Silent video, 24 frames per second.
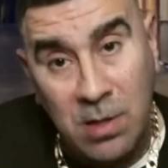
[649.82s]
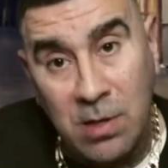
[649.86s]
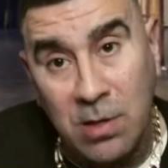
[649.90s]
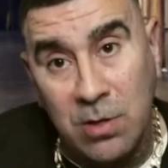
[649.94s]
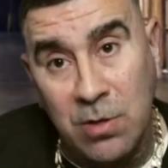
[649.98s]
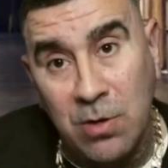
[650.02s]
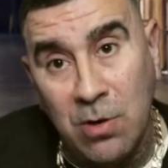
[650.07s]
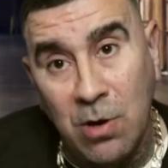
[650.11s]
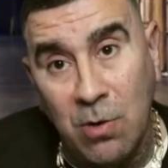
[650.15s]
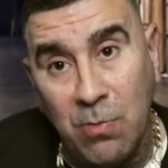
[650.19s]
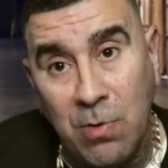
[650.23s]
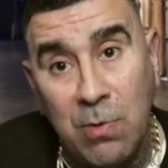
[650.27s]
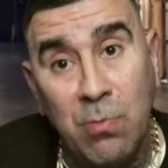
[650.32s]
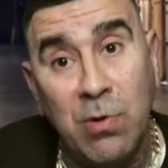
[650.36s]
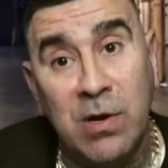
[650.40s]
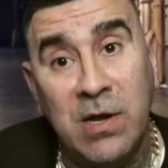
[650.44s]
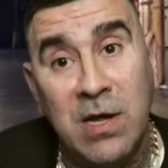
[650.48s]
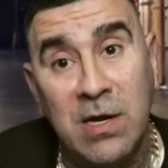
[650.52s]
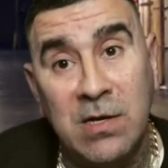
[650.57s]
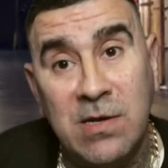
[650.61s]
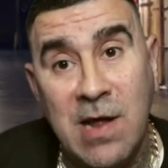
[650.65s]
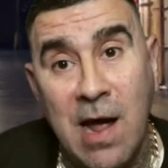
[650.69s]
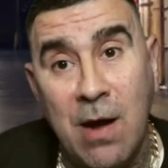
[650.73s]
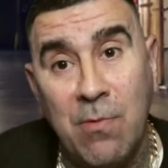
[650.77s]
You know, we would
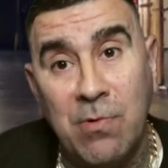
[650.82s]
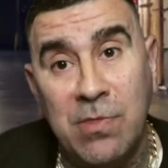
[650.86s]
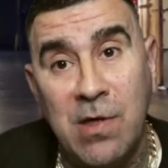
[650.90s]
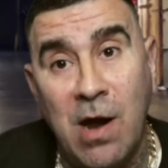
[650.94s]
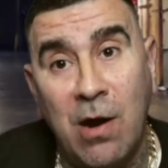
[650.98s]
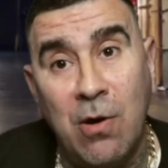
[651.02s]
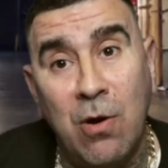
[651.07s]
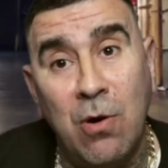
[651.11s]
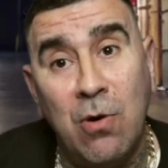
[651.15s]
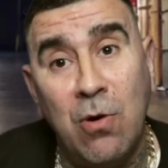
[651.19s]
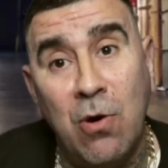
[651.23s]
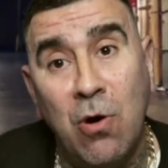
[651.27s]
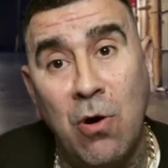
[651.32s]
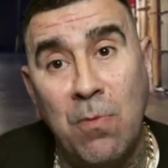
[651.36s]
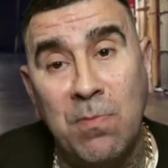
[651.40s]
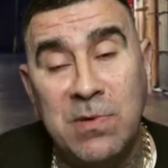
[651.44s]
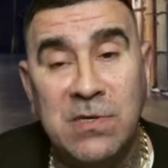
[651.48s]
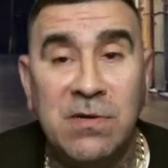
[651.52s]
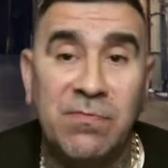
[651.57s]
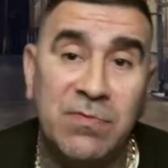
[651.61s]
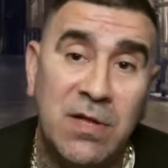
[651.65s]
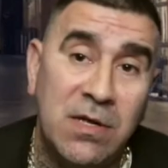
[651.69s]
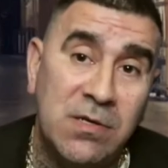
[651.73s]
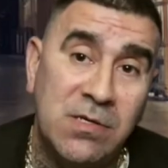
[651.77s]
get down with our own
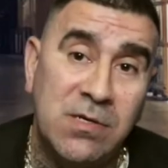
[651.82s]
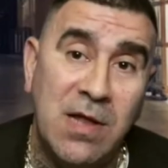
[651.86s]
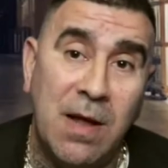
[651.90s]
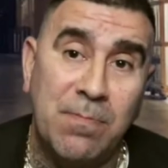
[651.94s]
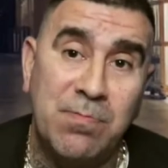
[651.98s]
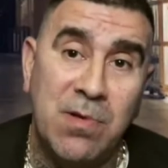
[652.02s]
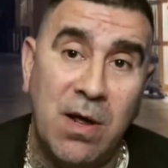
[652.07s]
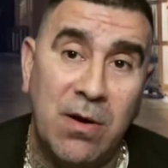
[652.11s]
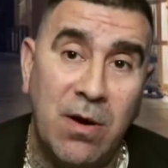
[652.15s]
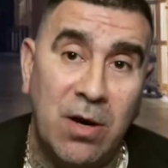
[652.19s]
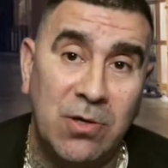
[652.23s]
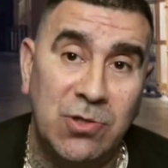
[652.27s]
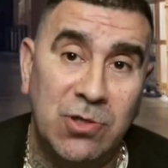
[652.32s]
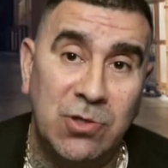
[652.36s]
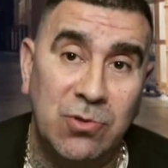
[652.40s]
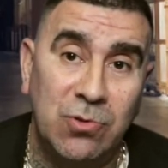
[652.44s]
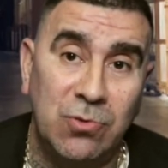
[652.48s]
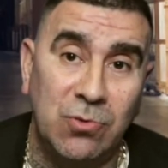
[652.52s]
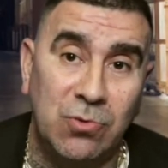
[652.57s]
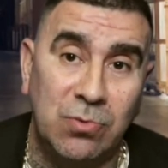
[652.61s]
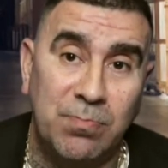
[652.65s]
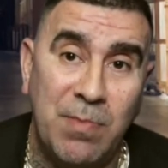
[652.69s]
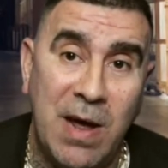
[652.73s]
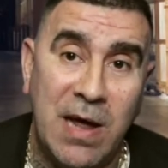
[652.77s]
homies if they stepped on our
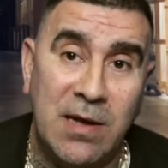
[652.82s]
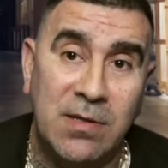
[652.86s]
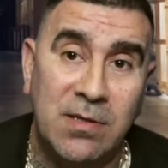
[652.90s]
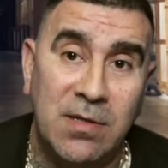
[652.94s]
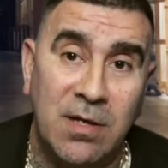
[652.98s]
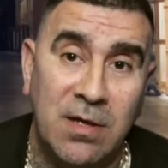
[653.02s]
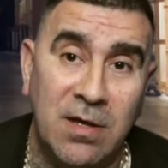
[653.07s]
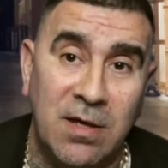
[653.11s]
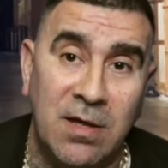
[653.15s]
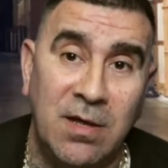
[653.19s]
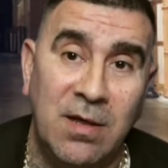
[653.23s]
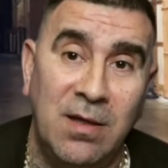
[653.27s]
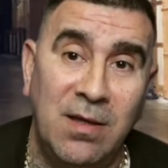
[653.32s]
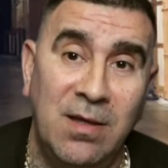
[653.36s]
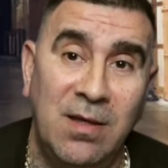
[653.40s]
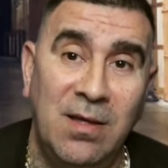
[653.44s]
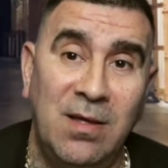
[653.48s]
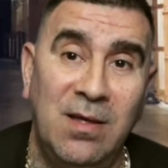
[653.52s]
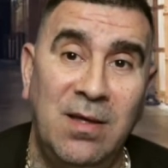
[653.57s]
shoes back then.